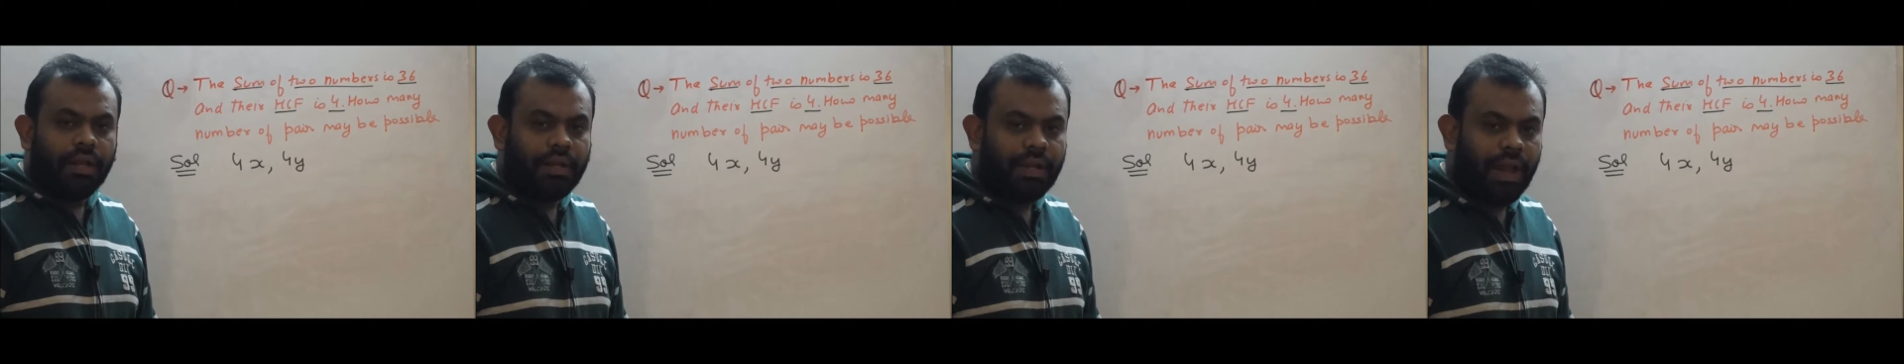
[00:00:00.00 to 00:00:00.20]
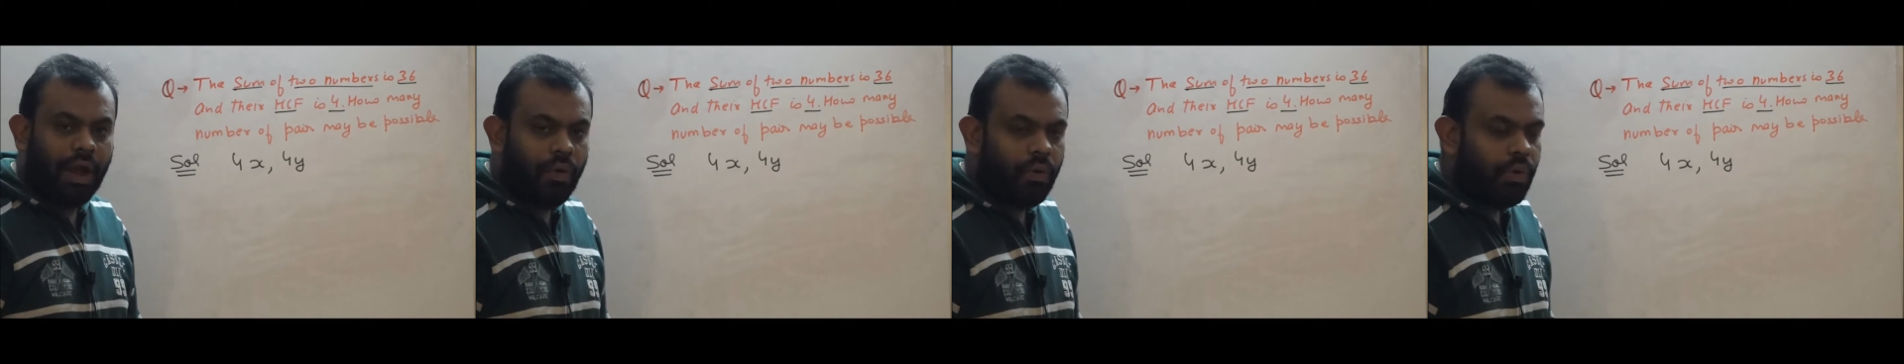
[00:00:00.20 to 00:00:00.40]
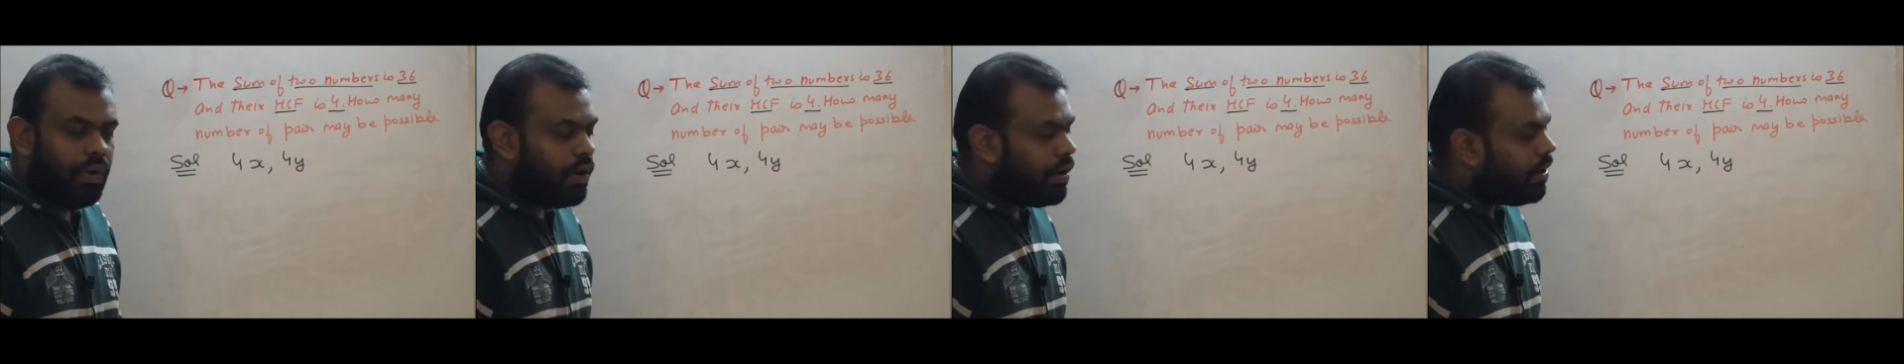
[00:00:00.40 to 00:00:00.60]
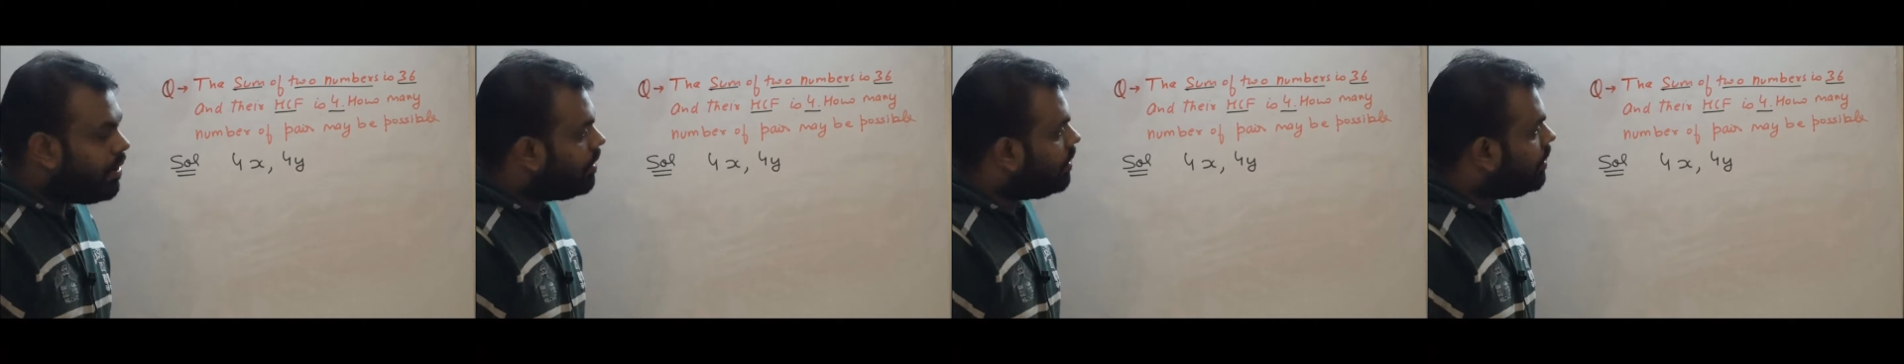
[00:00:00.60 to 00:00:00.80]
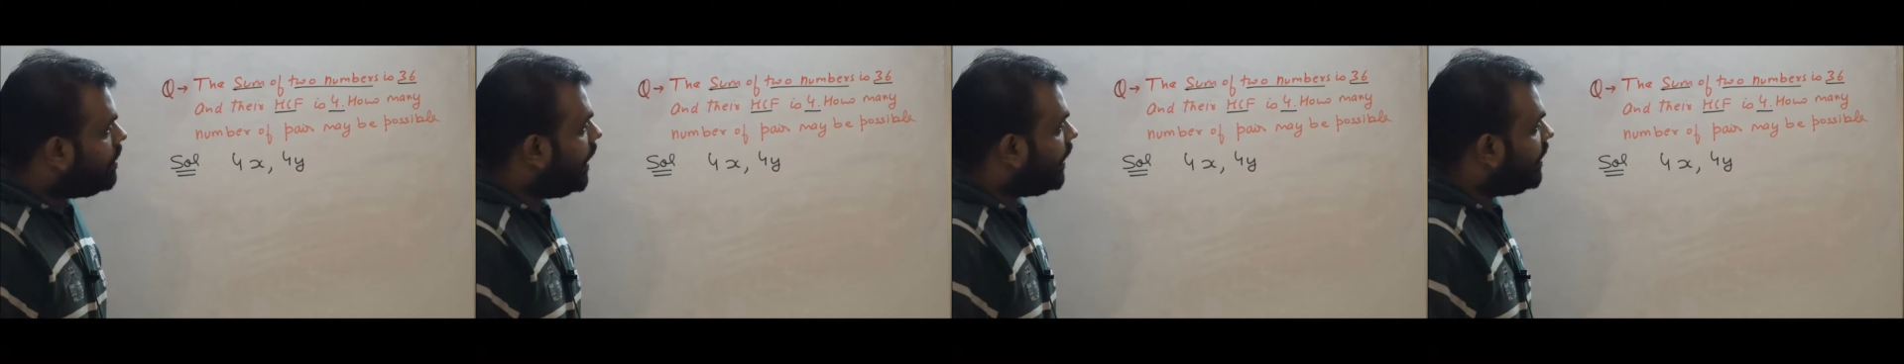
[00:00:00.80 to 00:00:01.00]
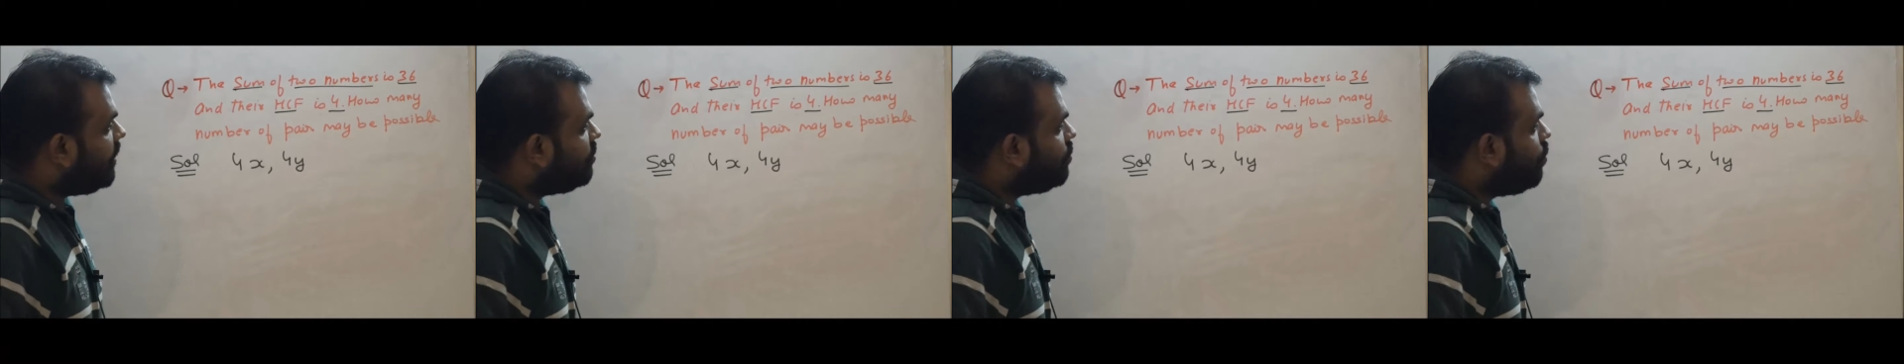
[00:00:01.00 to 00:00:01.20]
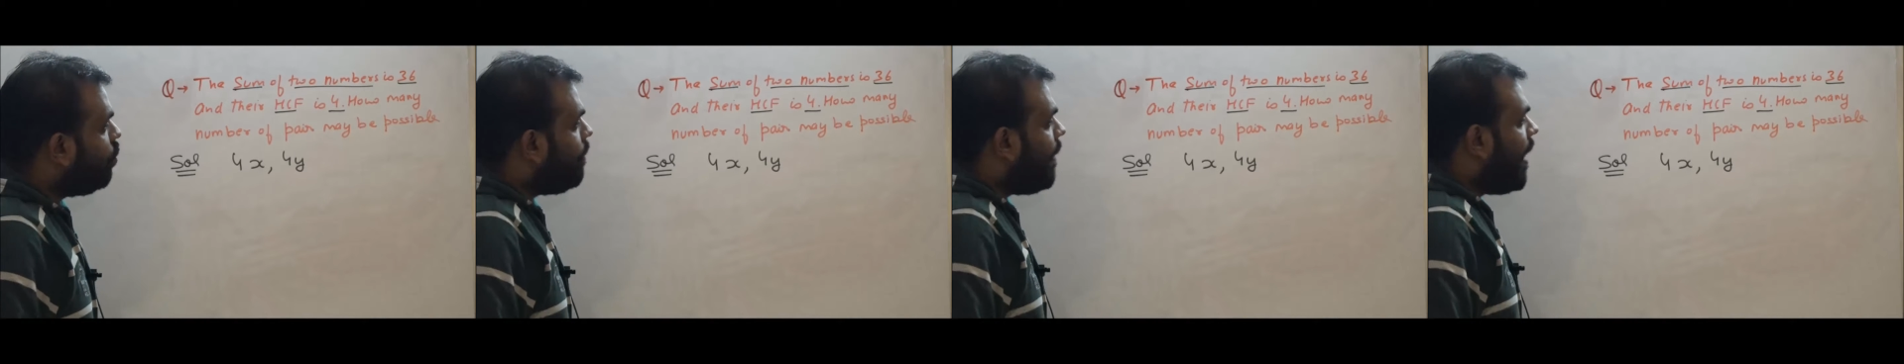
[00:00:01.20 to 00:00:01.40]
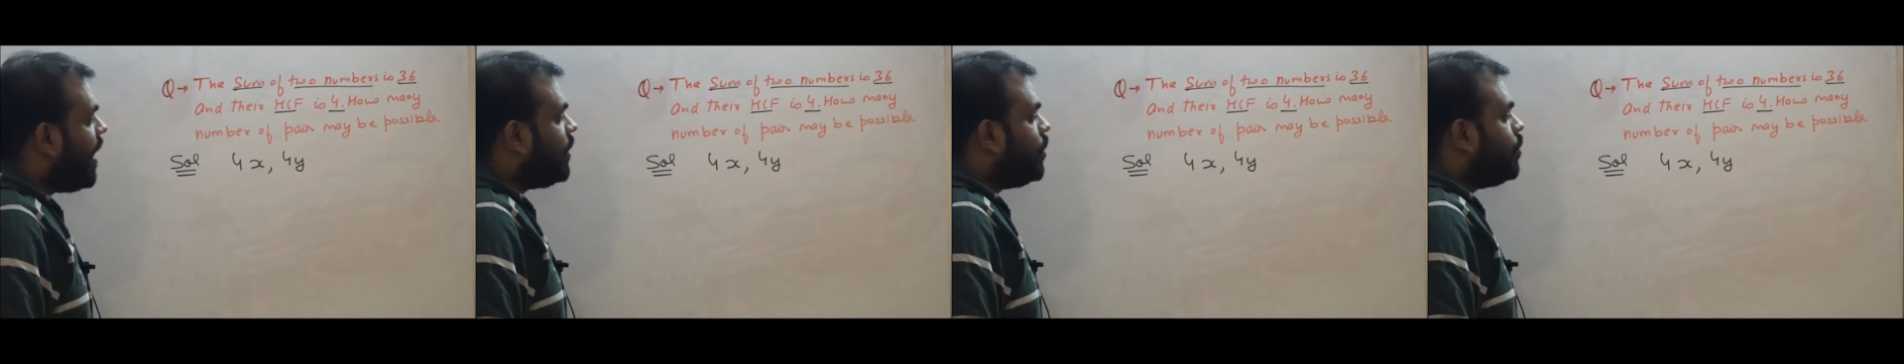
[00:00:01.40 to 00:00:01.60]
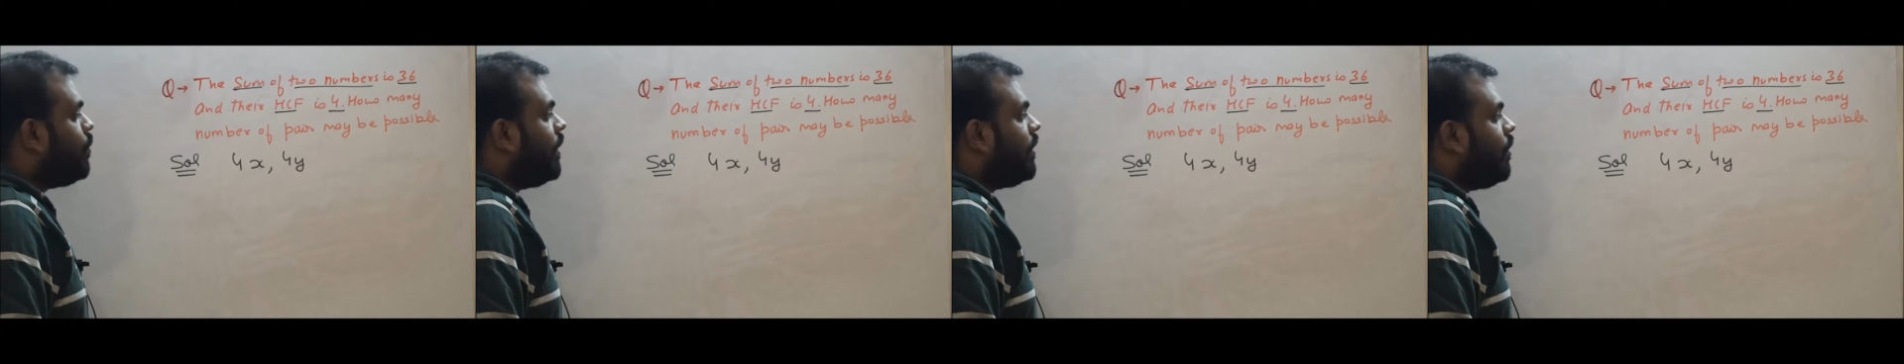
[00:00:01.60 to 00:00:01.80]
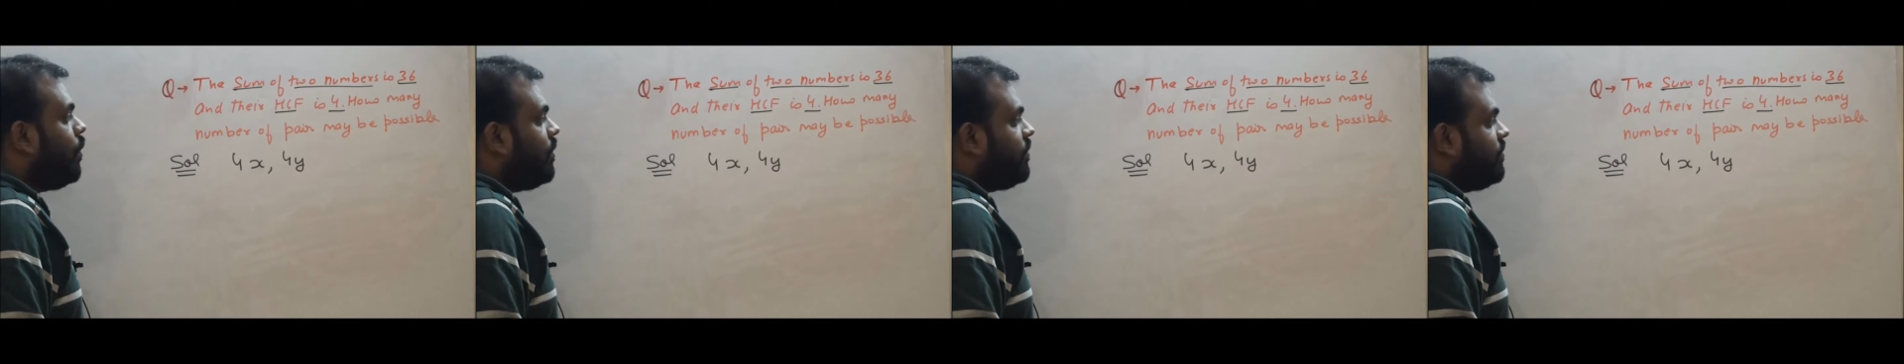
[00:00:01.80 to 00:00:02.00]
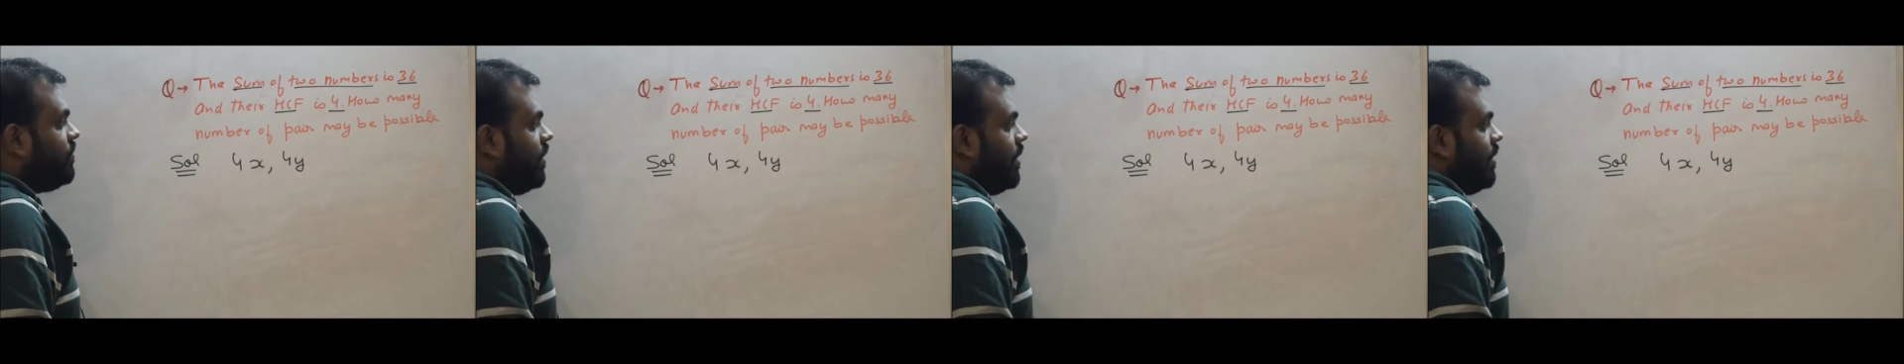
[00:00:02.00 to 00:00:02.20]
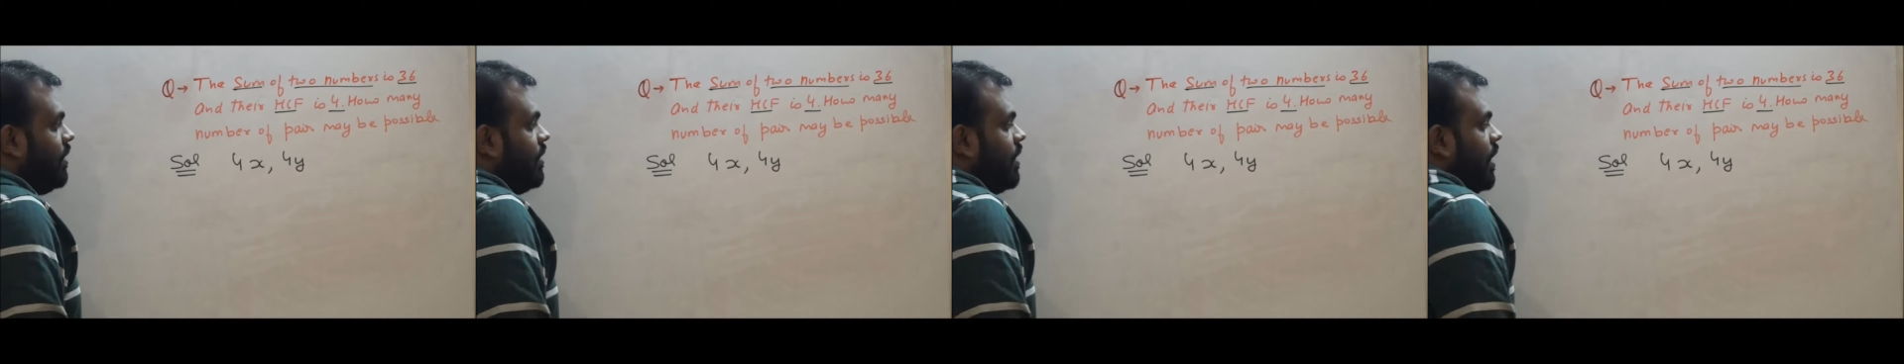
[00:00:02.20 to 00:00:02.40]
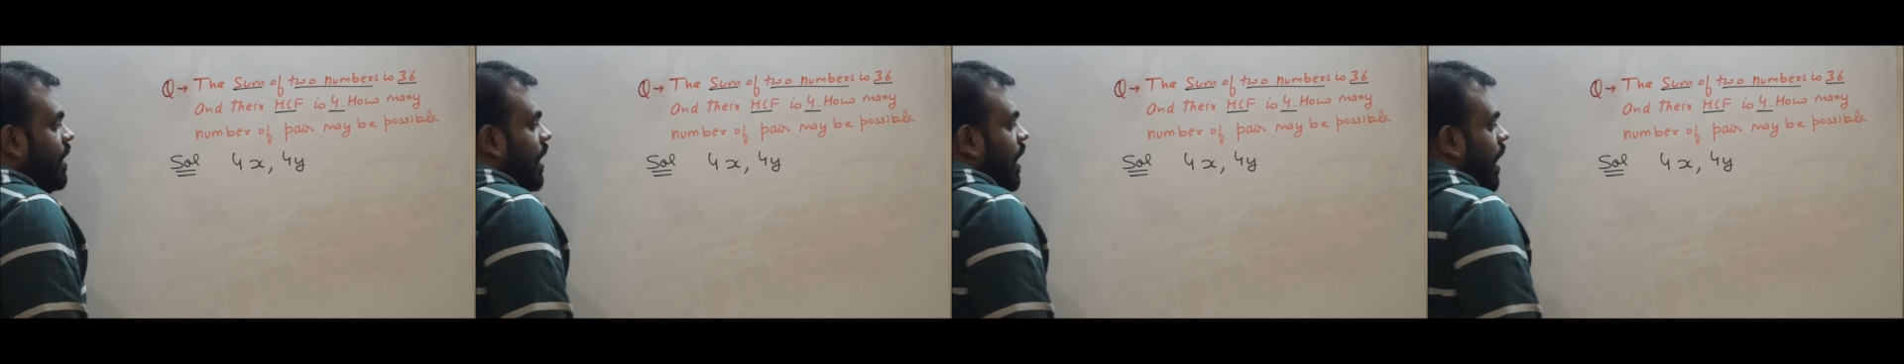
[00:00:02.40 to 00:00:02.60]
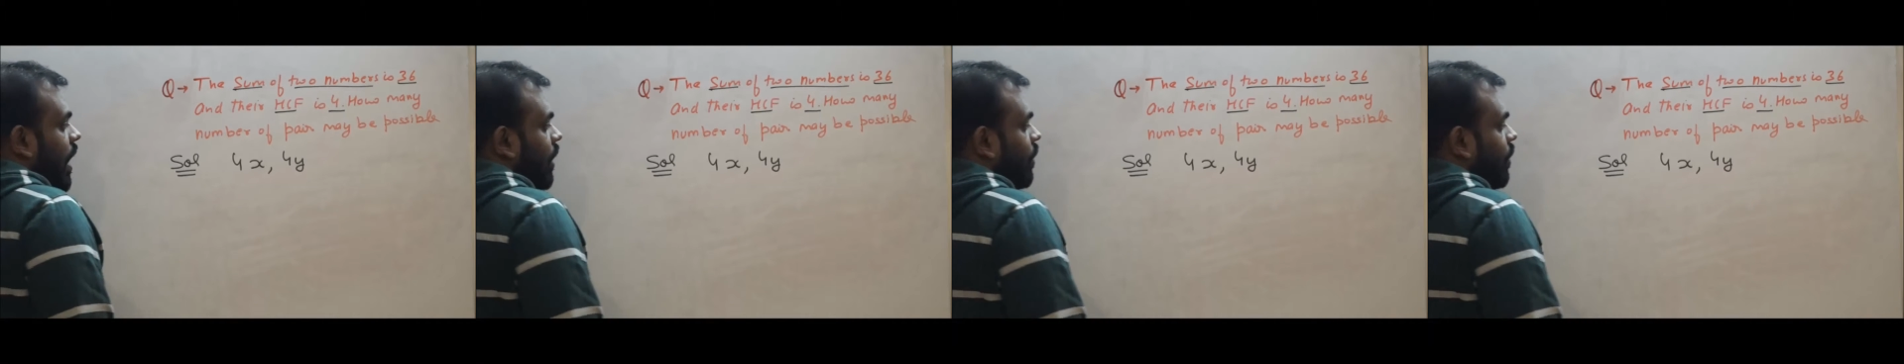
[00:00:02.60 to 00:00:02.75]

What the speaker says: Now, let us go back to our question.